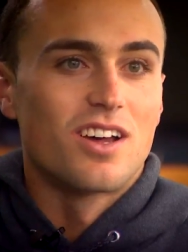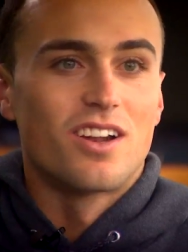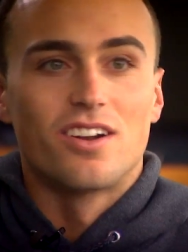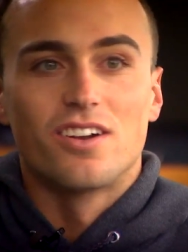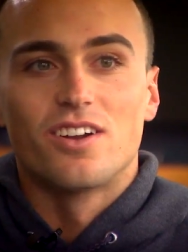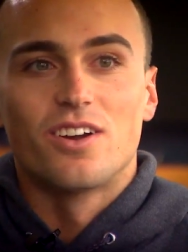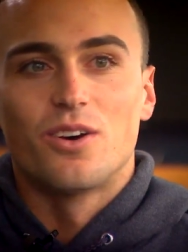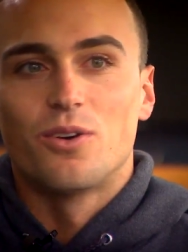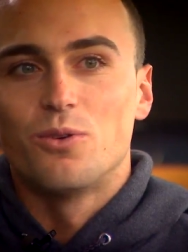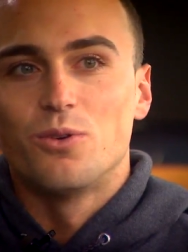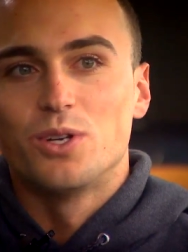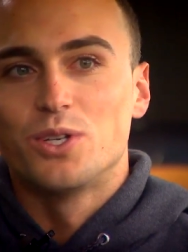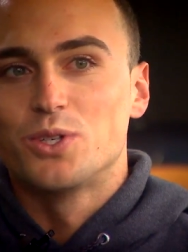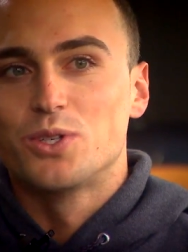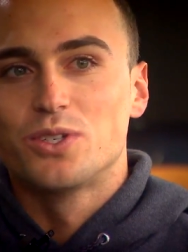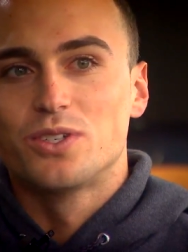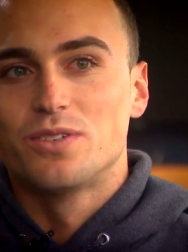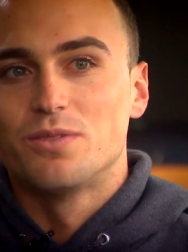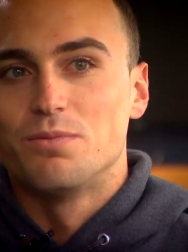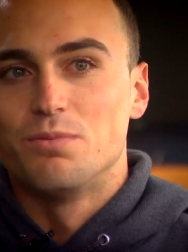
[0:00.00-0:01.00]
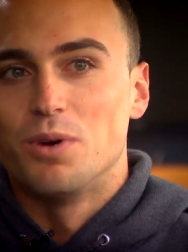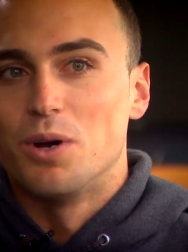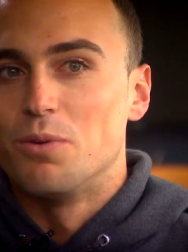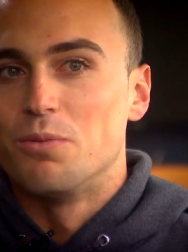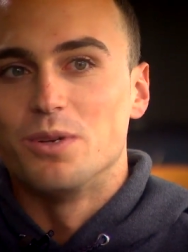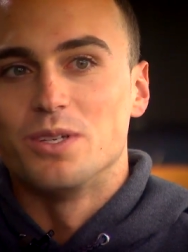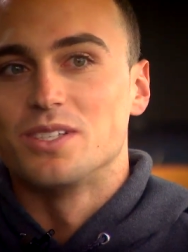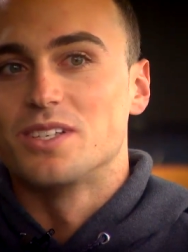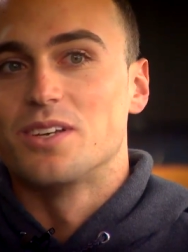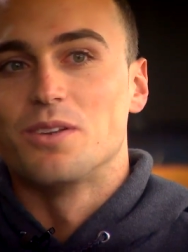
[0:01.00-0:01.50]
I don't know which
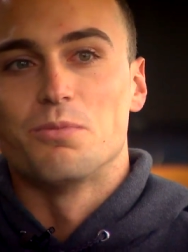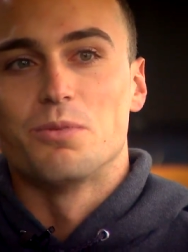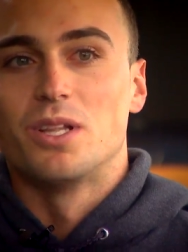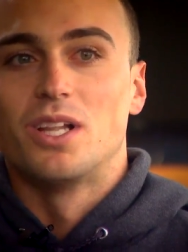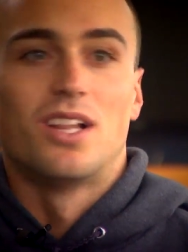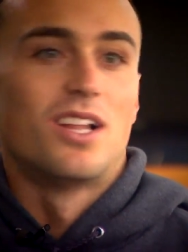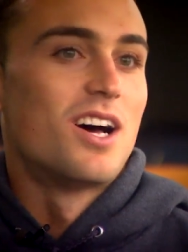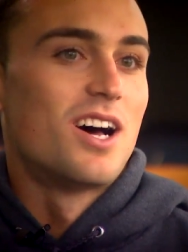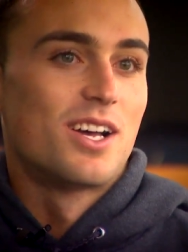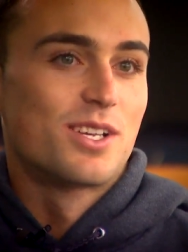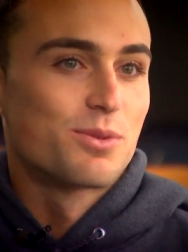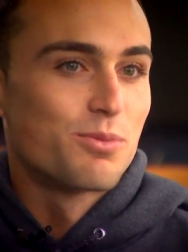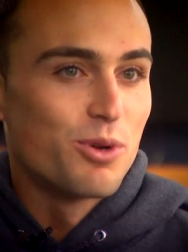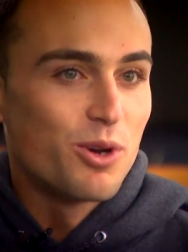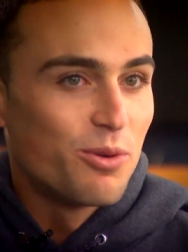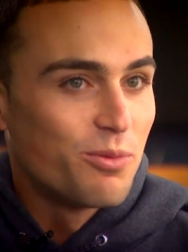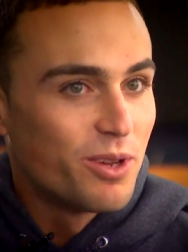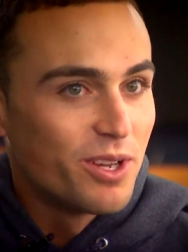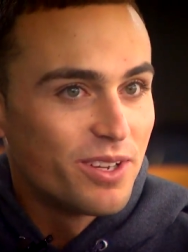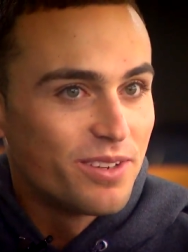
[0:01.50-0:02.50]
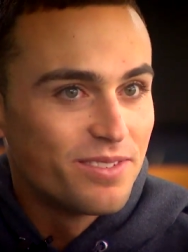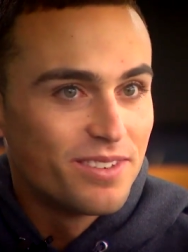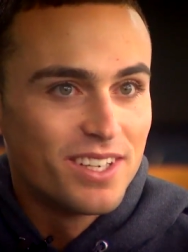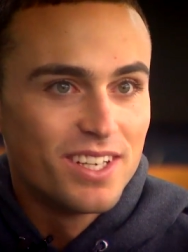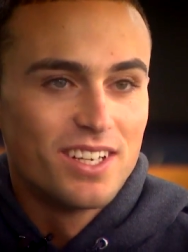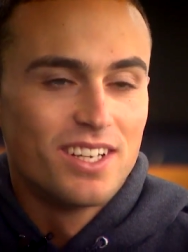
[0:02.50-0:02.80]
moment is gonna be the last moment.